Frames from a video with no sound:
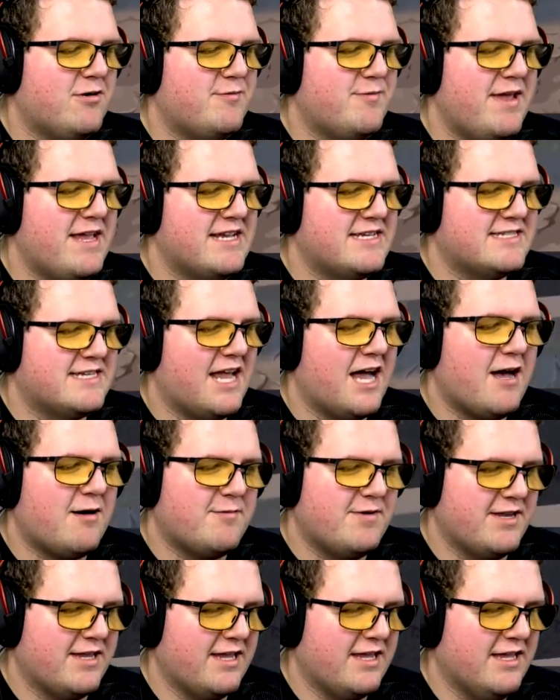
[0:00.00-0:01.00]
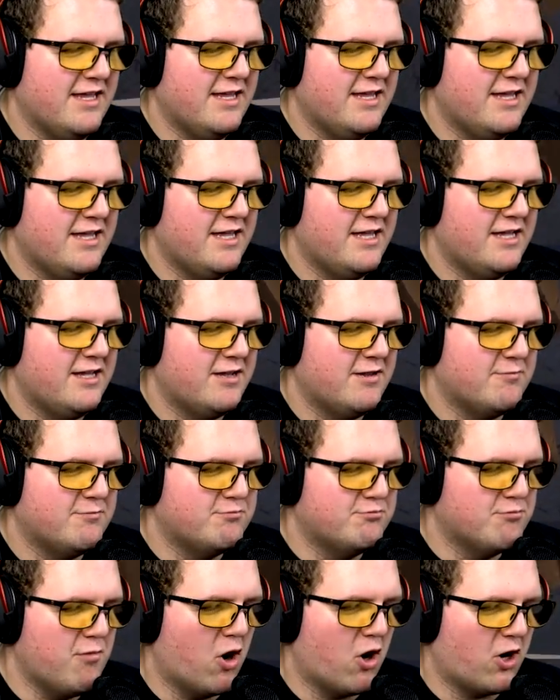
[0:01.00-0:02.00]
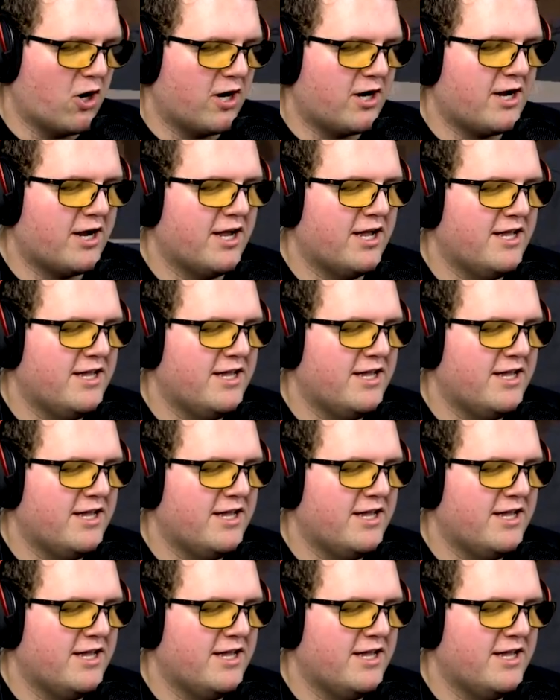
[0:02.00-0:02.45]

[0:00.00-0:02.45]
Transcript: makes comedy. Mark. Uh,